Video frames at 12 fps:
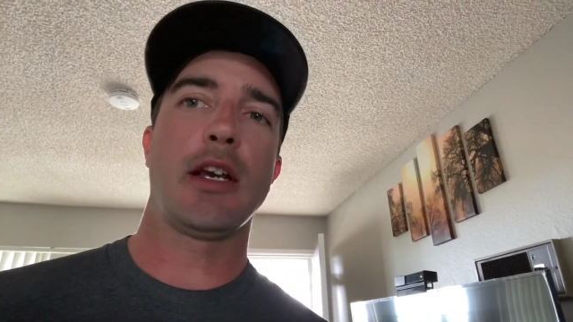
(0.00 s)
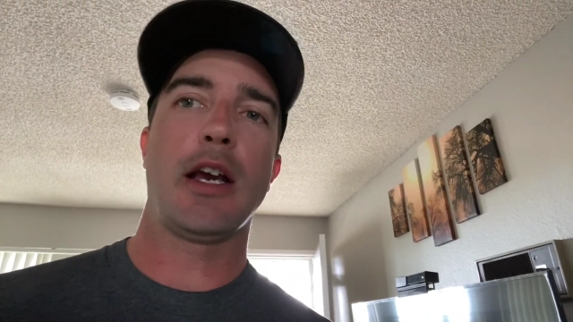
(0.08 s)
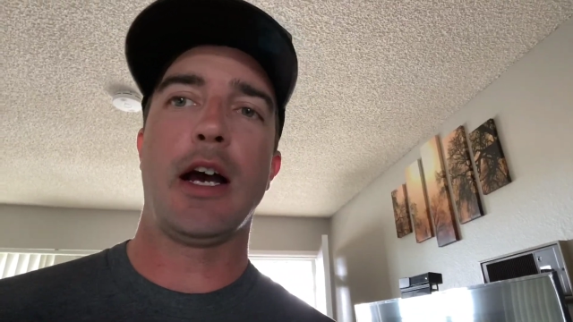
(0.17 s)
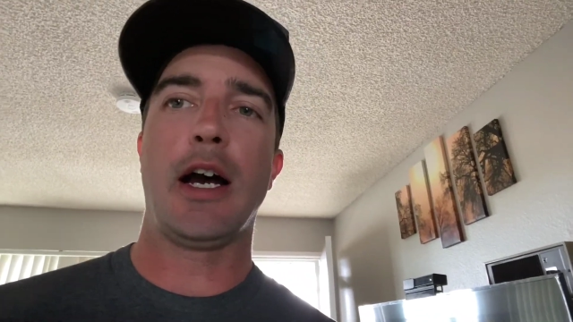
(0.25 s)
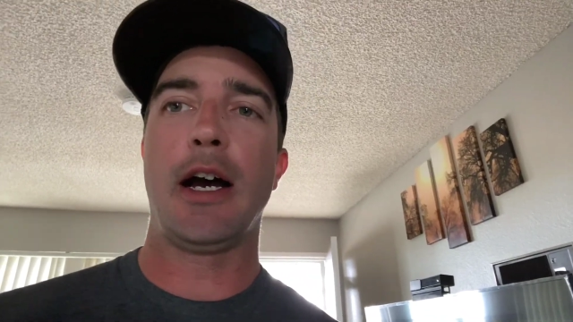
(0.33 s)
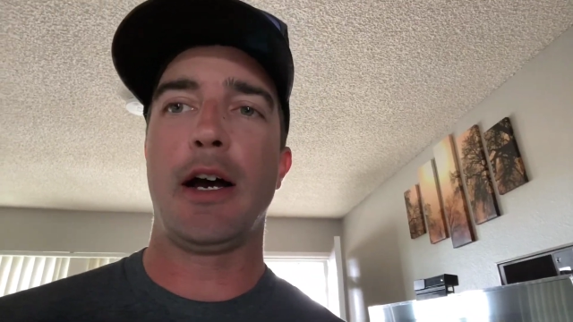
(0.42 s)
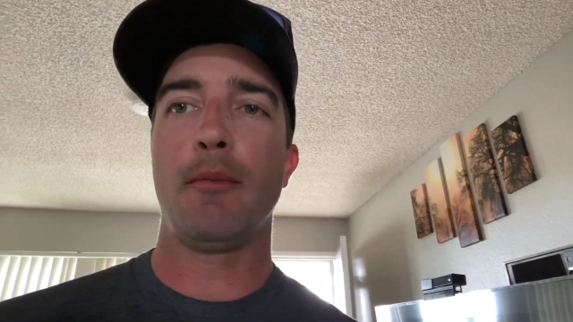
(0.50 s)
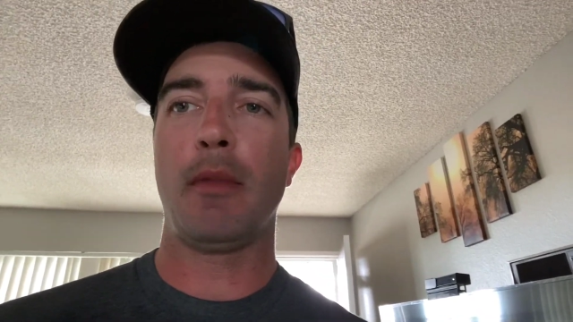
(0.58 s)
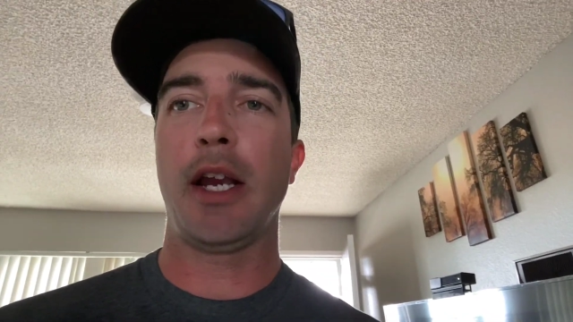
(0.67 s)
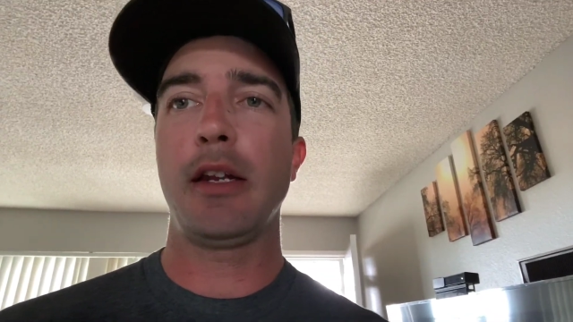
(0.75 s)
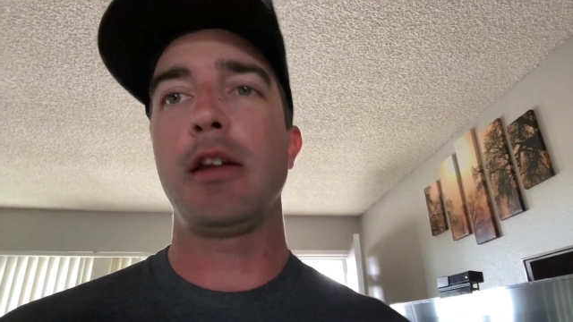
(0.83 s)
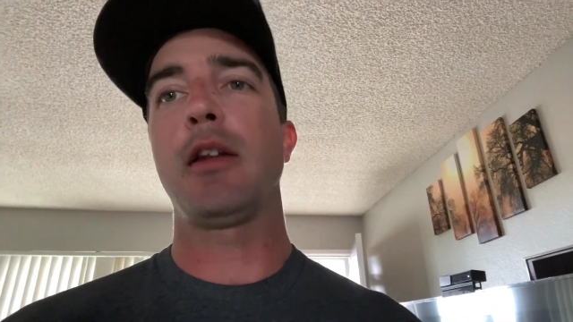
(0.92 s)
I
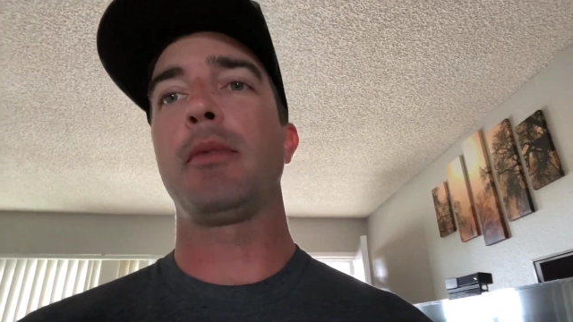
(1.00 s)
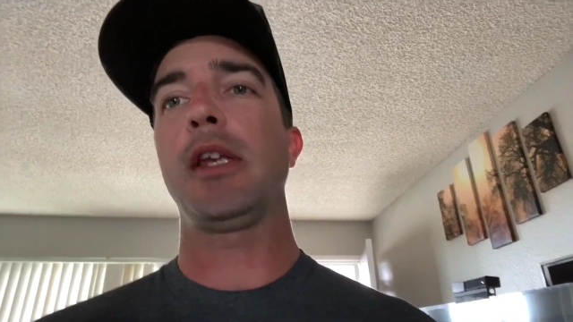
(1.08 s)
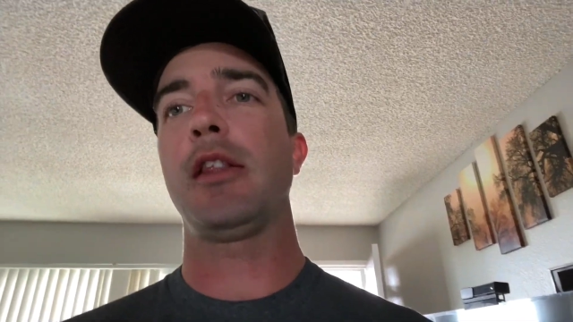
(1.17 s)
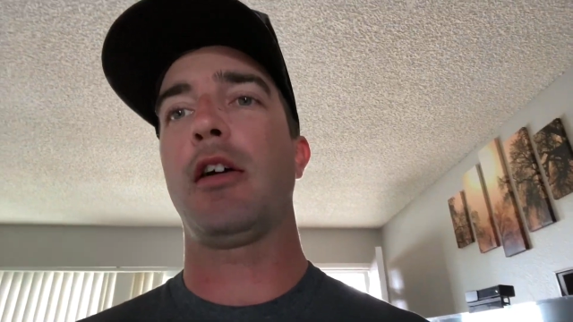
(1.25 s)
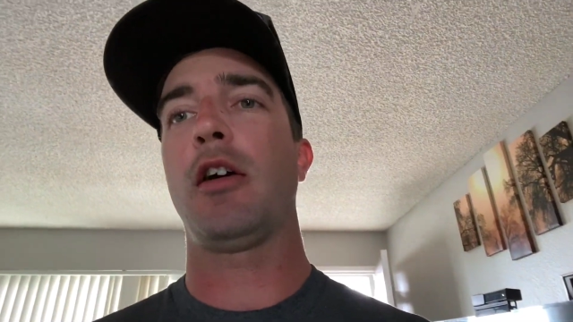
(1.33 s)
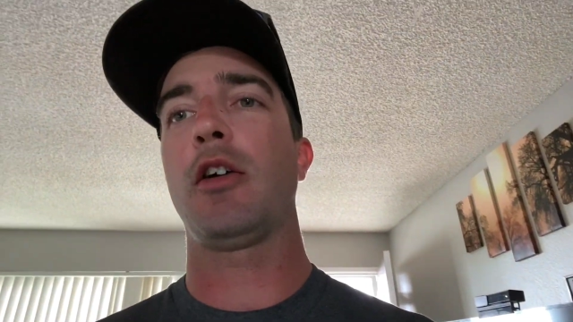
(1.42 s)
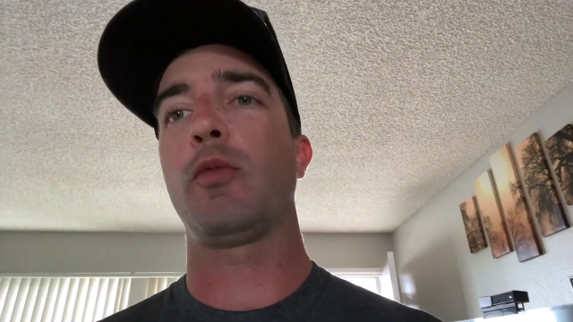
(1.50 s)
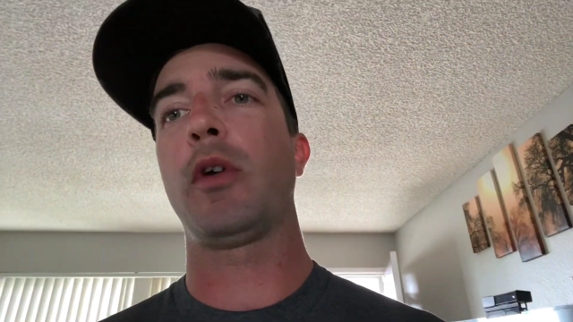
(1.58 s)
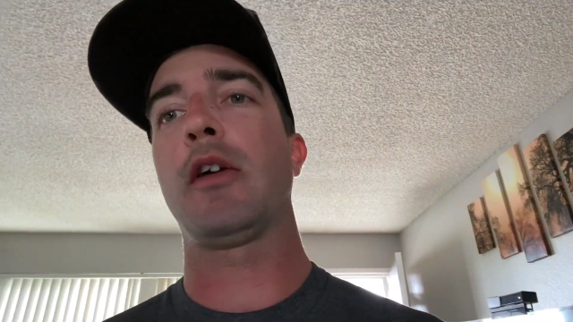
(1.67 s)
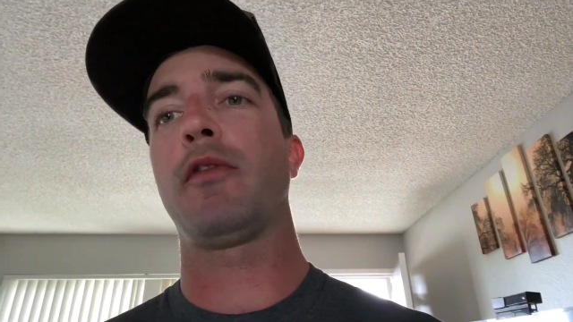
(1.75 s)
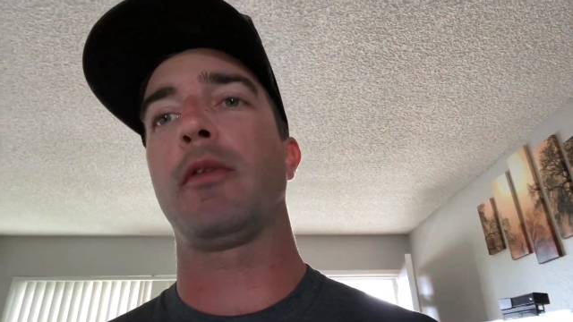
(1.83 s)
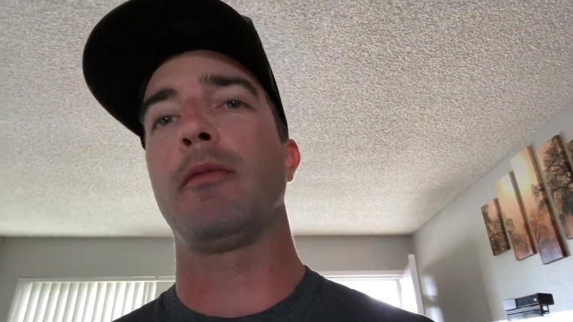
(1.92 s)
ended up getting the hardware
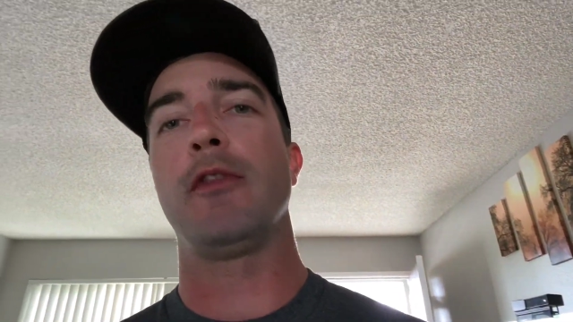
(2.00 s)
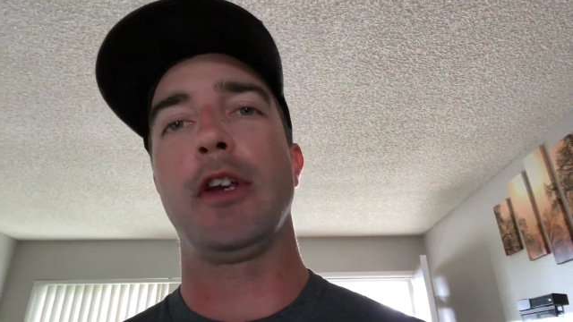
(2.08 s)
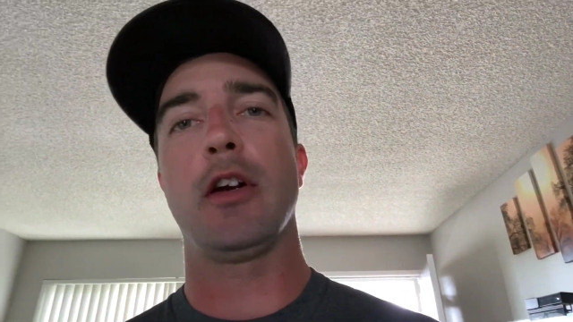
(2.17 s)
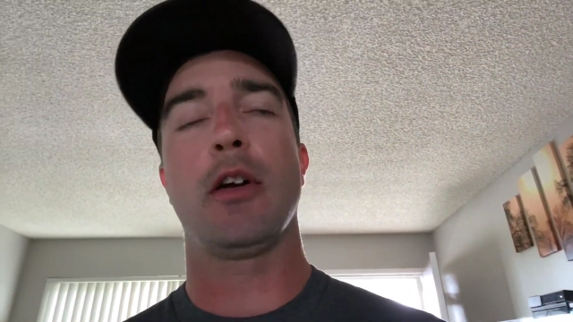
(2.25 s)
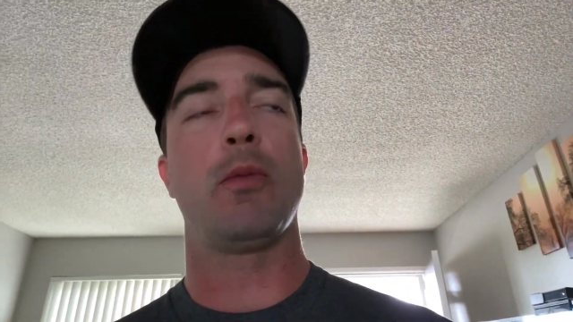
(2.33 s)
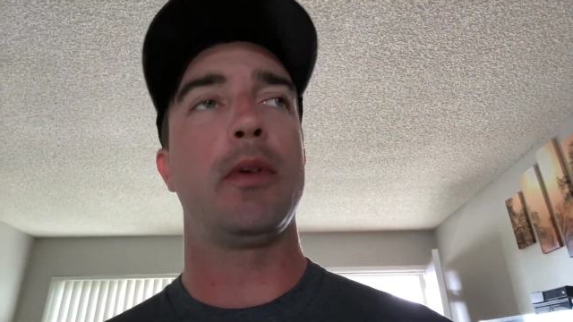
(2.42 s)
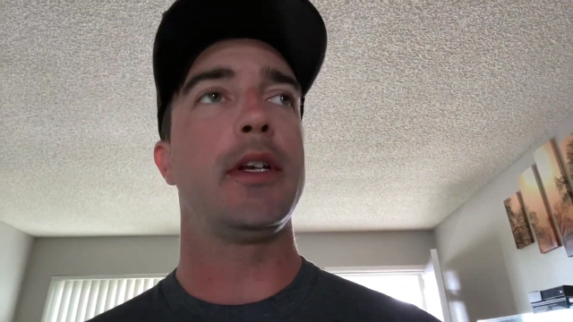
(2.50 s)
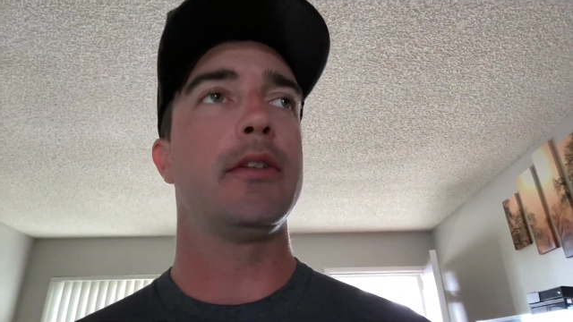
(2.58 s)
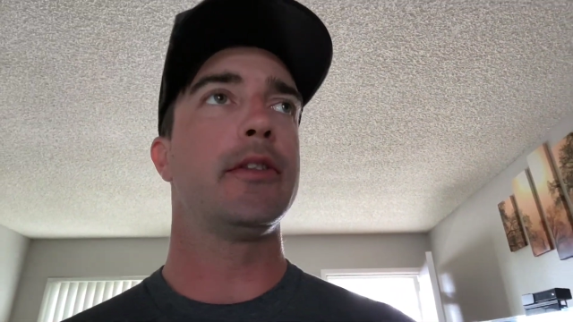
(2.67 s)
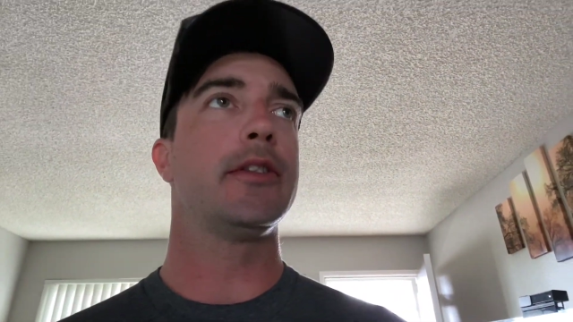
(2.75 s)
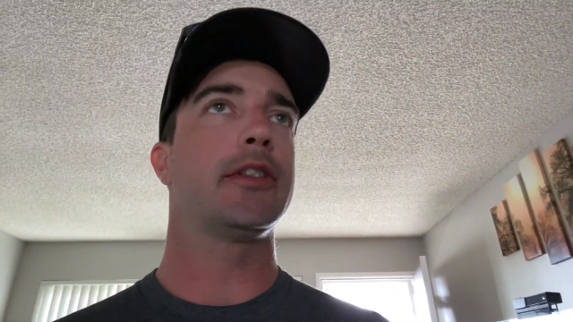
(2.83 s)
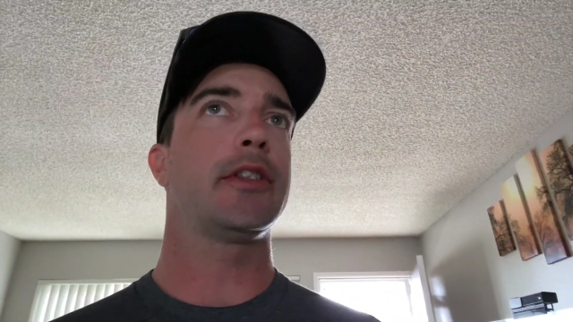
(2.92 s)
from VR Wheels.